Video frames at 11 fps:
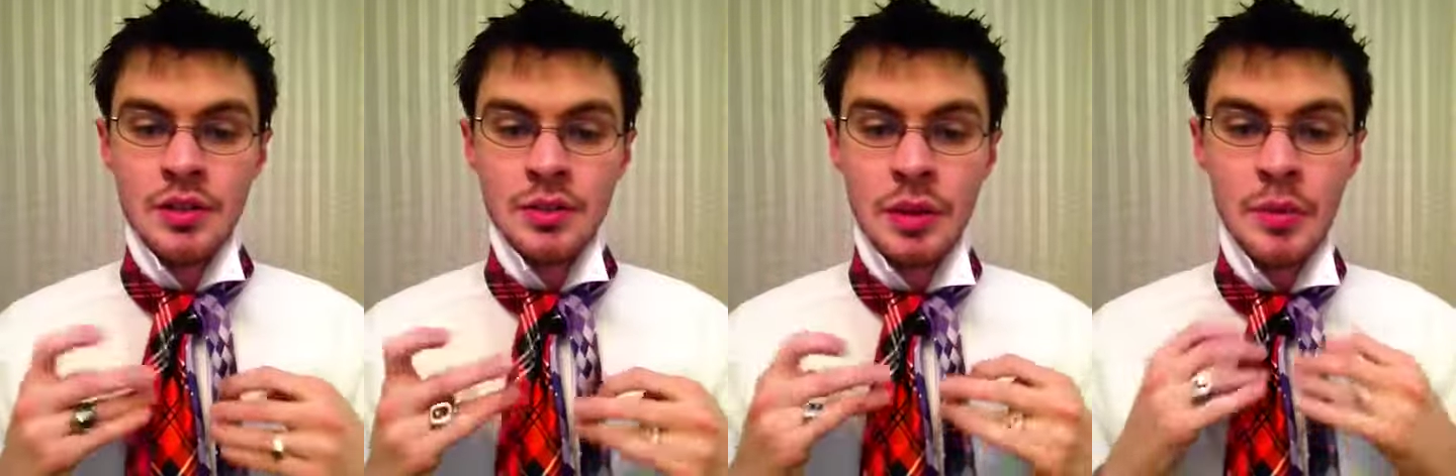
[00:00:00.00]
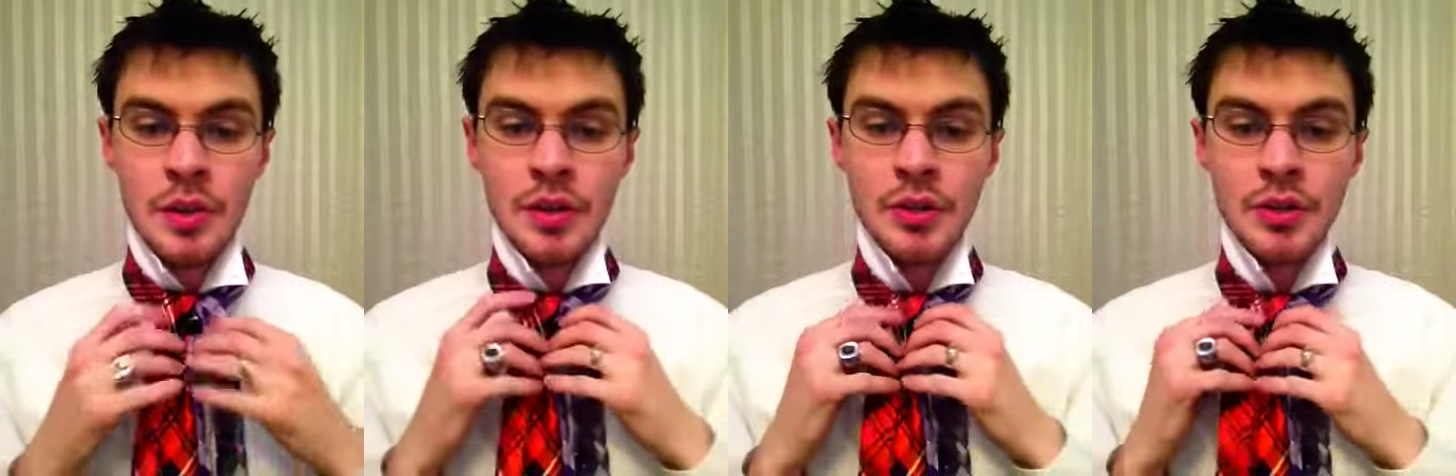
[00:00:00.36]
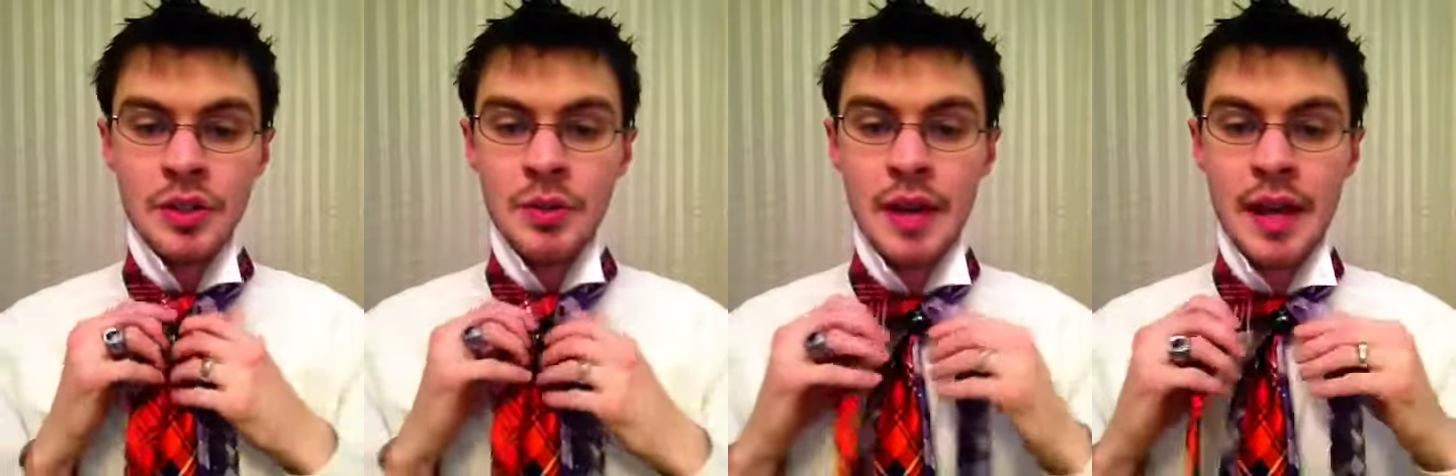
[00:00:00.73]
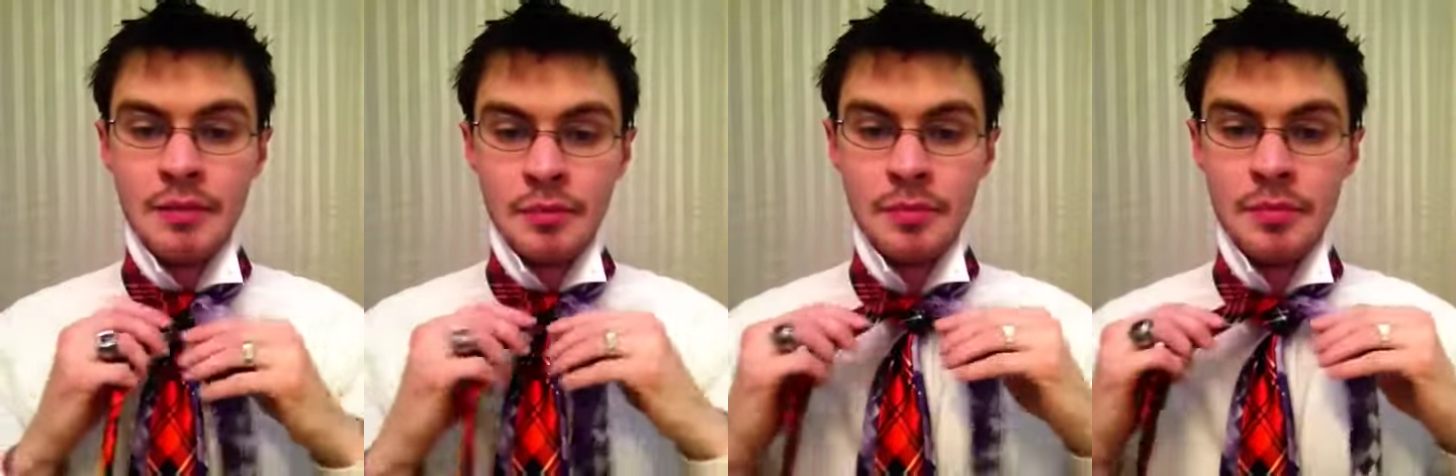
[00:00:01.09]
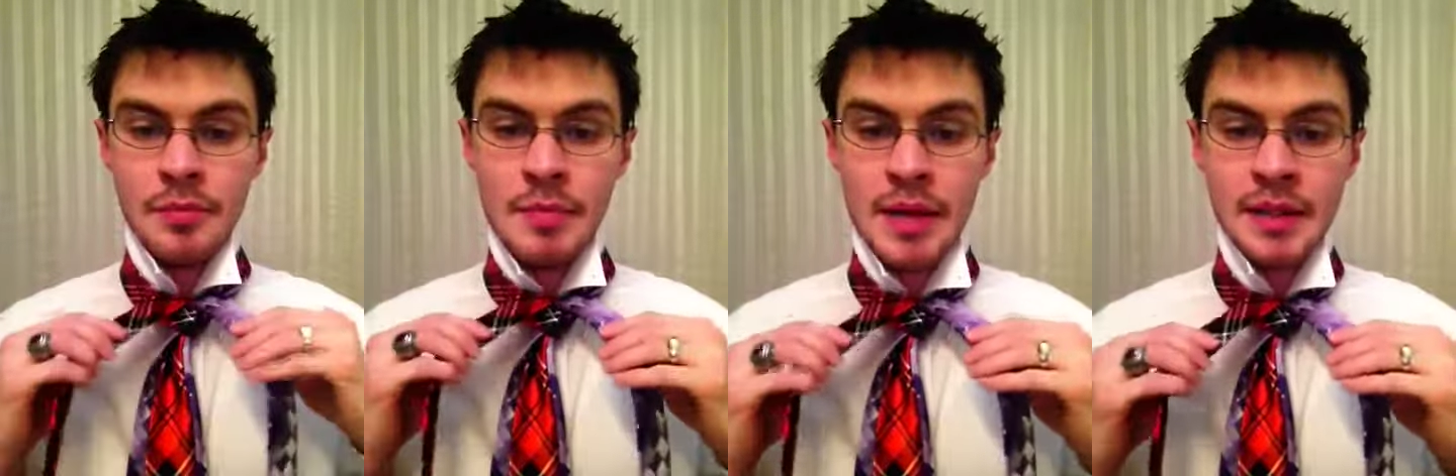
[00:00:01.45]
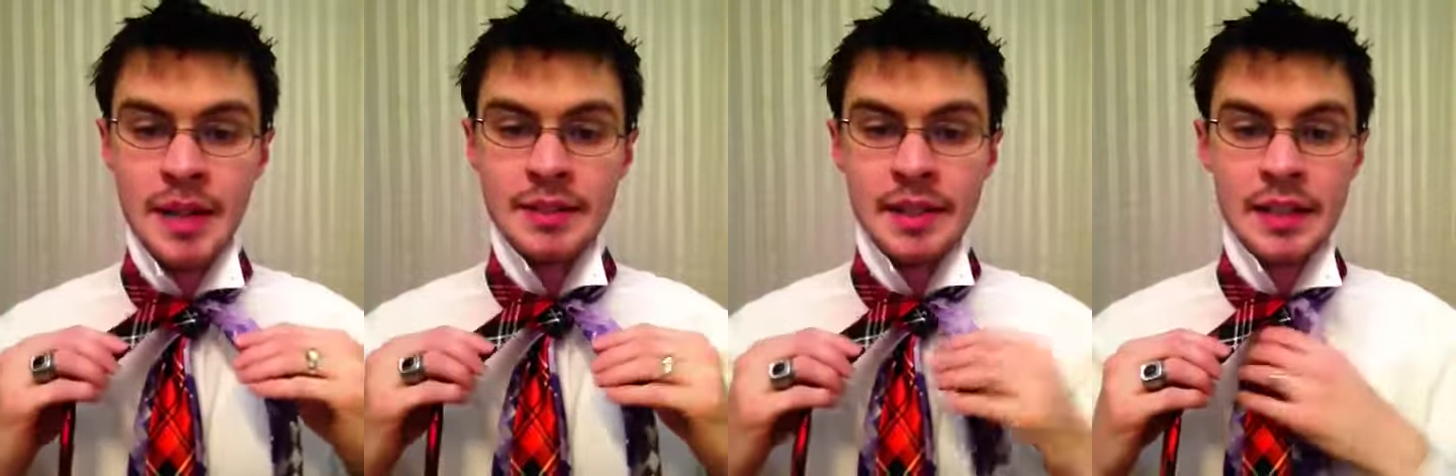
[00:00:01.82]
So what I want to do is I want to have them, my
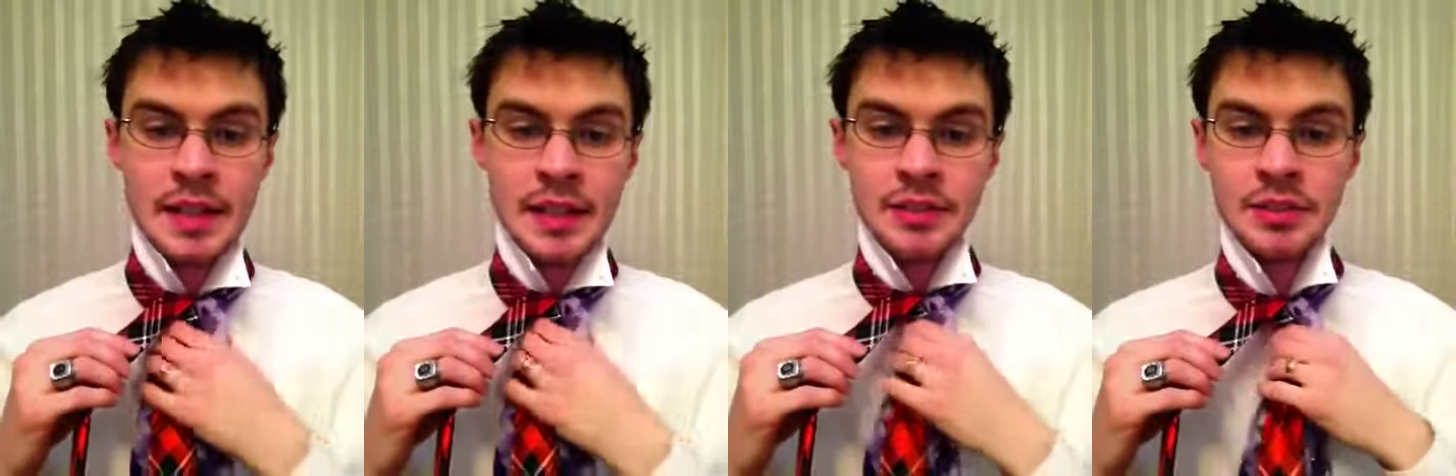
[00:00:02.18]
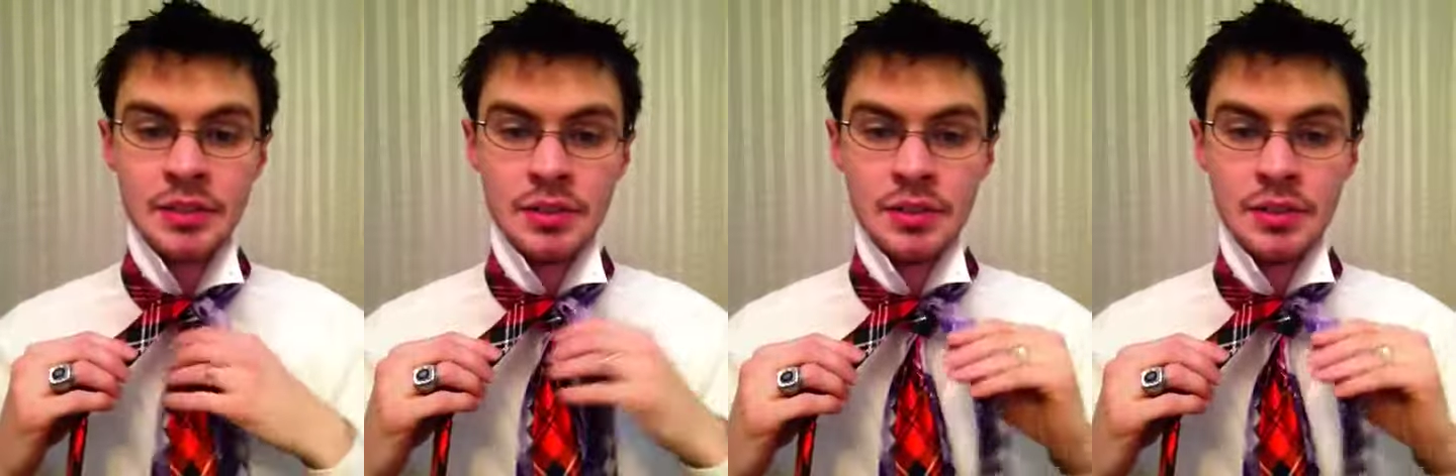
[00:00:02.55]
ties like this.